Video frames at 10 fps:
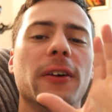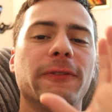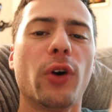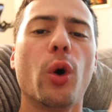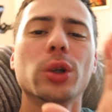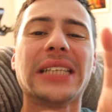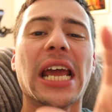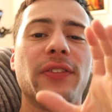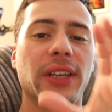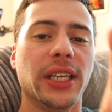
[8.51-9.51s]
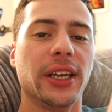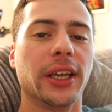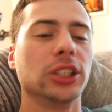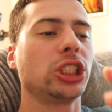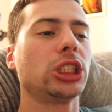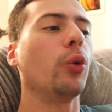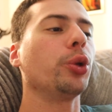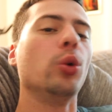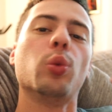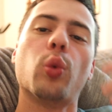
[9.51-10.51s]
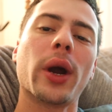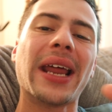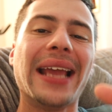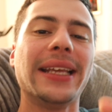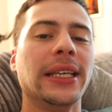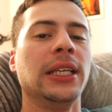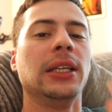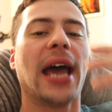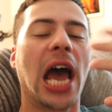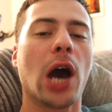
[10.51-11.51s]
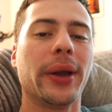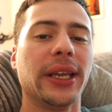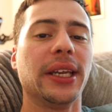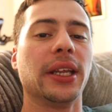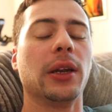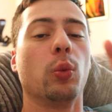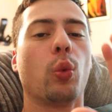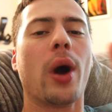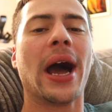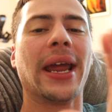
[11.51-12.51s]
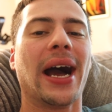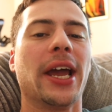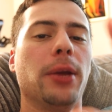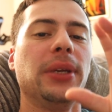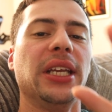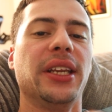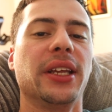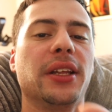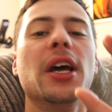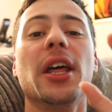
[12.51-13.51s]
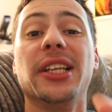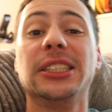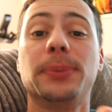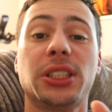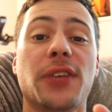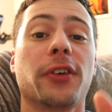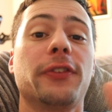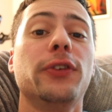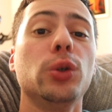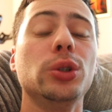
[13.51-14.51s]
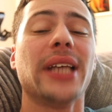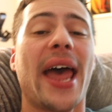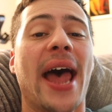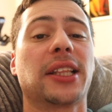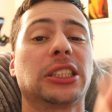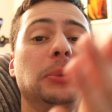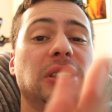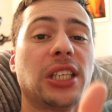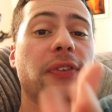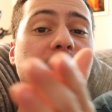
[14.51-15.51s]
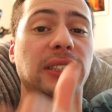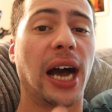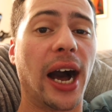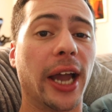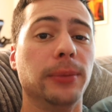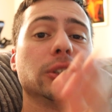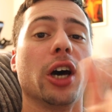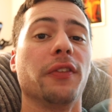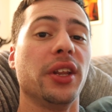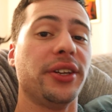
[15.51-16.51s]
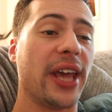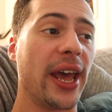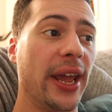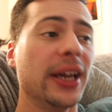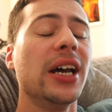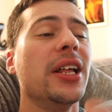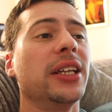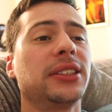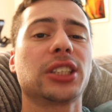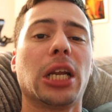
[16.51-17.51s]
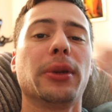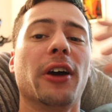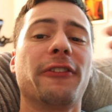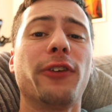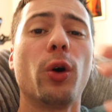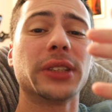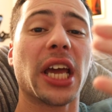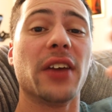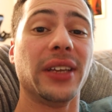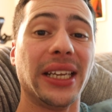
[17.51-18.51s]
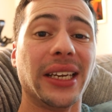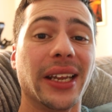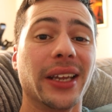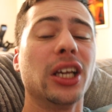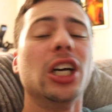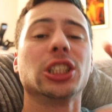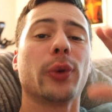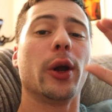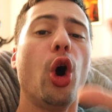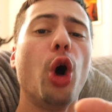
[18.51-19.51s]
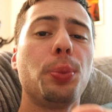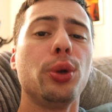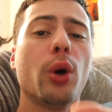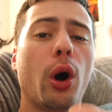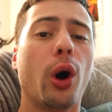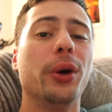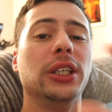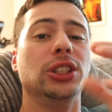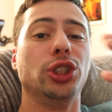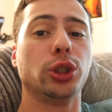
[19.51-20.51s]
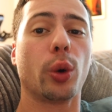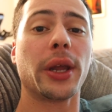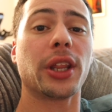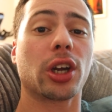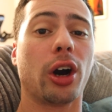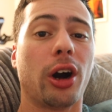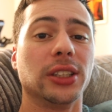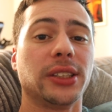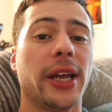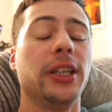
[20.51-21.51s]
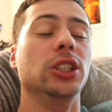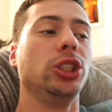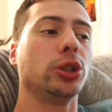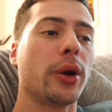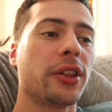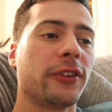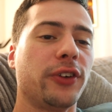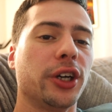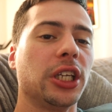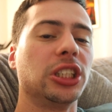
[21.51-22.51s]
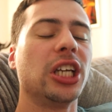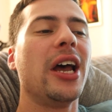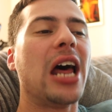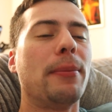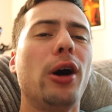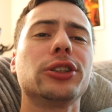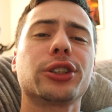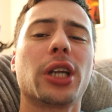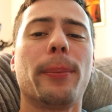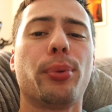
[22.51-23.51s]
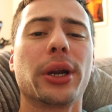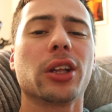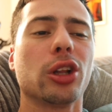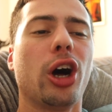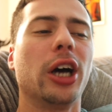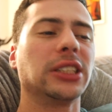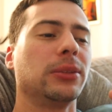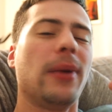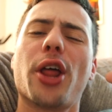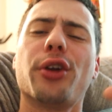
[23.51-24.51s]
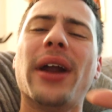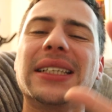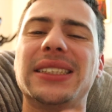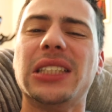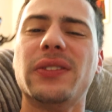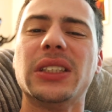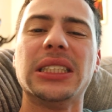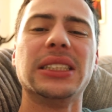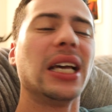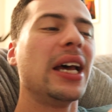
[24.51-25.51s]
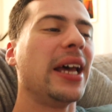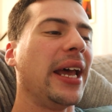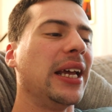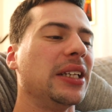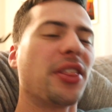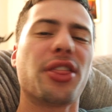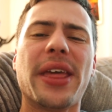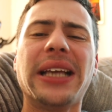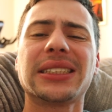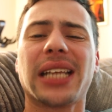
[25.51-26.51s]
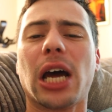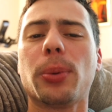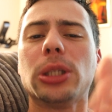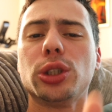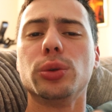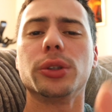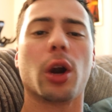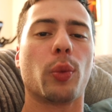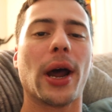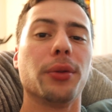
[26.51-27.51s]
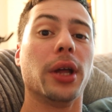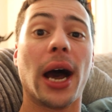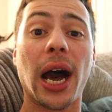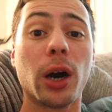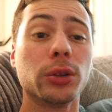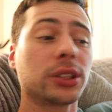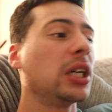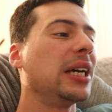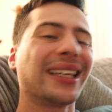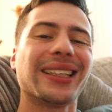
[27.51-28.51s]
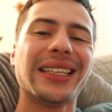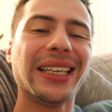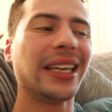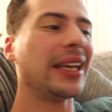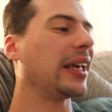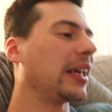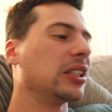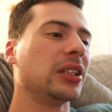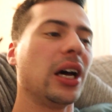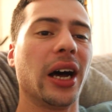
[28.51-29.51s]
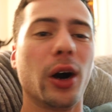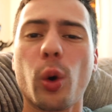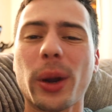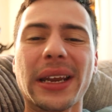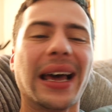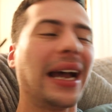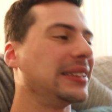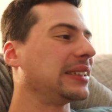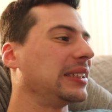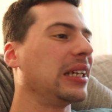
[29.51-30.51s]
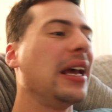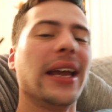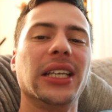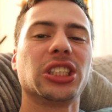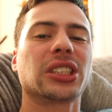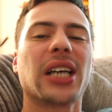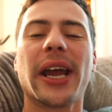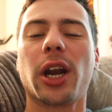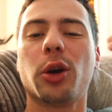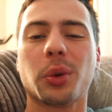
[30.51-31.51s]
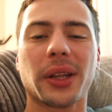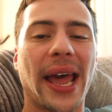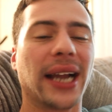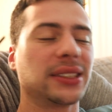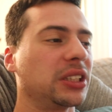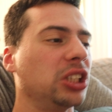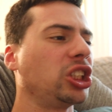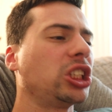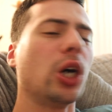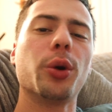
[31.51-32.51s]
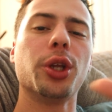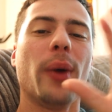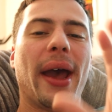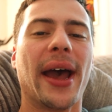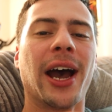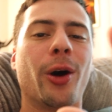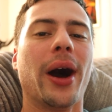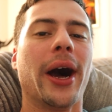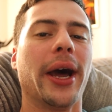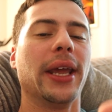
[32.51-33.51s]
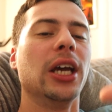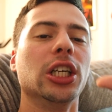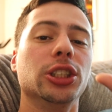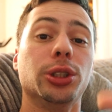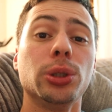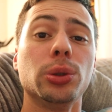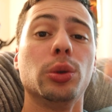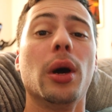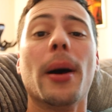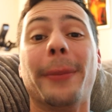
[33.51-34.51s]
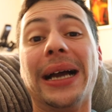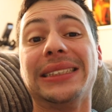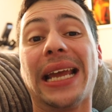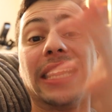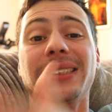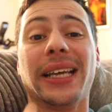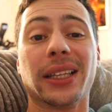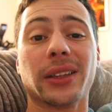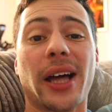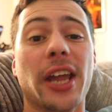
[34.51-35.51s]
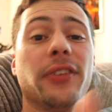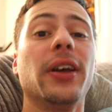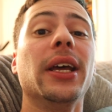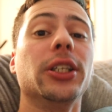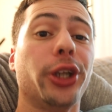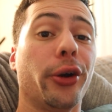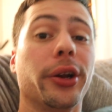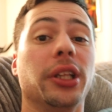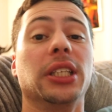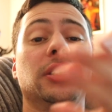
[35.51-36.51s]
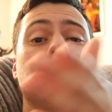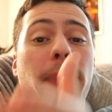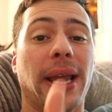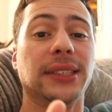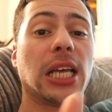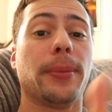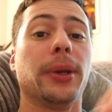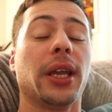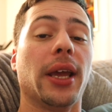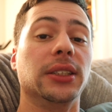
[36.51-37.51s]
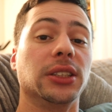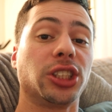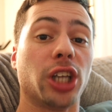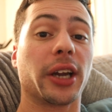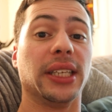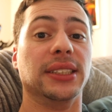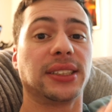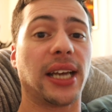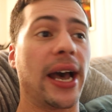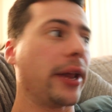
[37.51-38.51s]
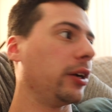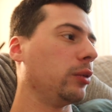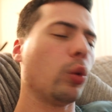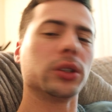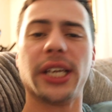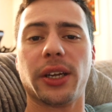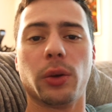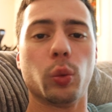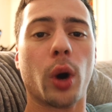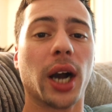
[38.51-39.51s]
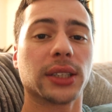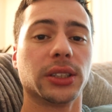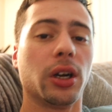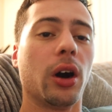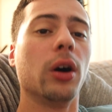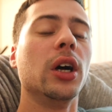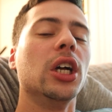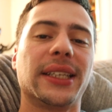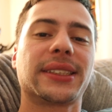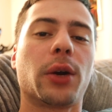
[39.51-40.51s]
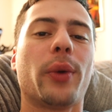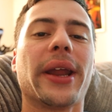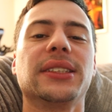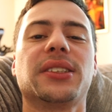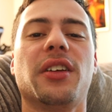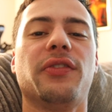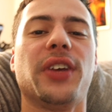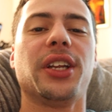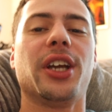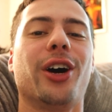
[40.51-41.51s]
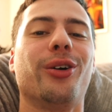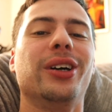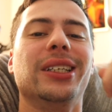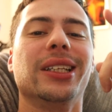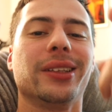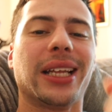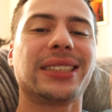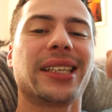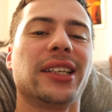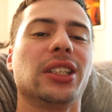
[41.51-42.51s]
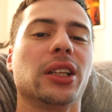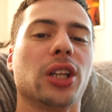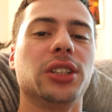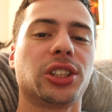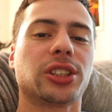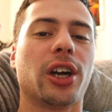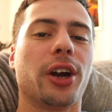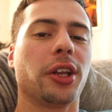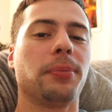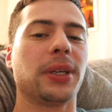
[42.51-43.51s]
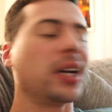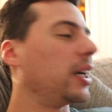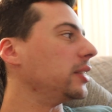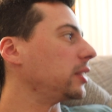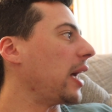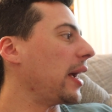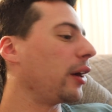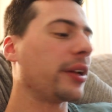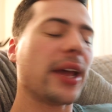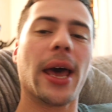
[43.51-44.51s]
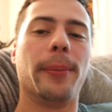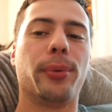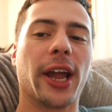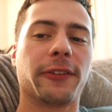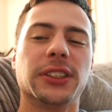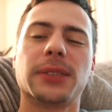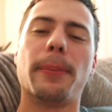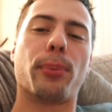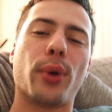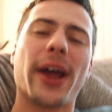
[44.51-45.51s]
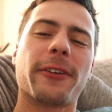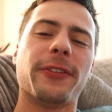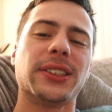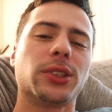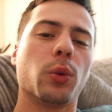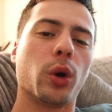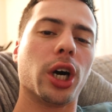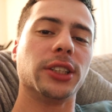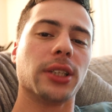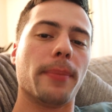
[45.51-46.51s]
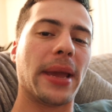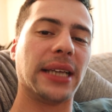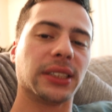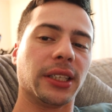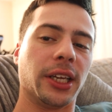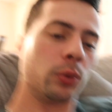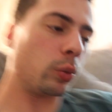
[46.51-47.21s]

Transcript: full day of eating, showing you what I eat, how I eat it, and why I am eating these specific foods at the specific times of the day. This is going to be a full day of eating, so I hope you all enjoy the content, enjoy the footage. I'm also going to bring along some other activities and things that I'll be doing around the house, cleaning, organizing, and just kind of relaxing and showing you how I do my day-to-day life during this pandemic and stuck inside or taking walks and all. Let's get right into the video. Let's get lunch started because I already had breakfast. Breakfast was amazing. It